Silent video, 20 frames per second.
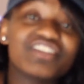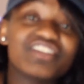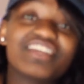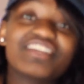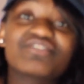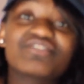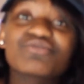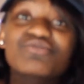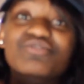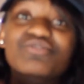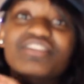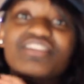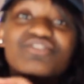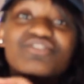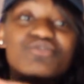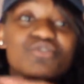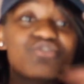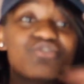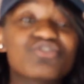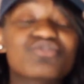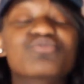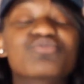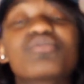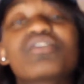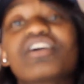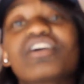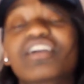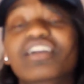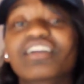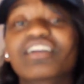It's all this
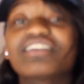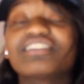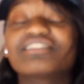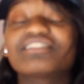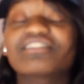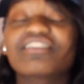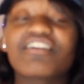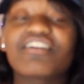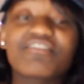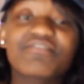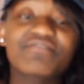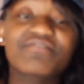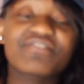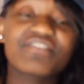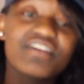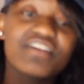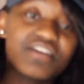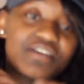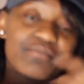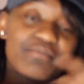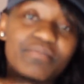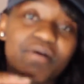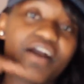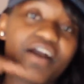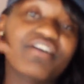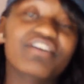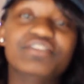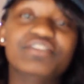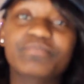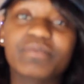coursework and stuff, but
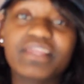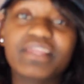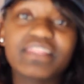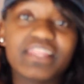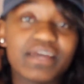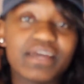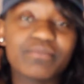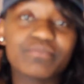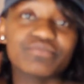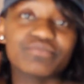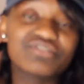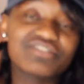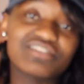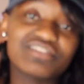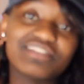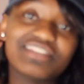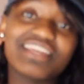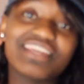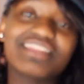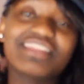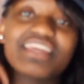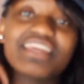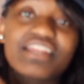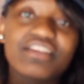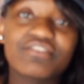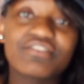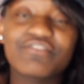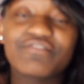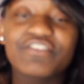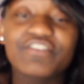I'll explain that near the
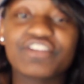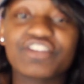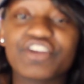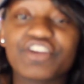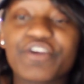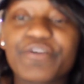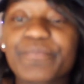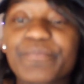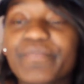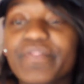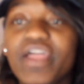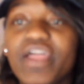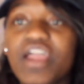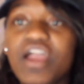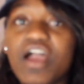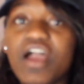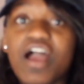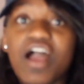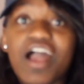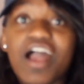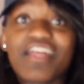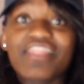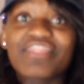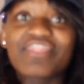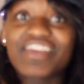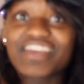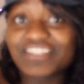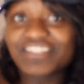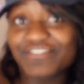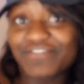end of the video.
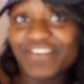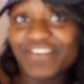This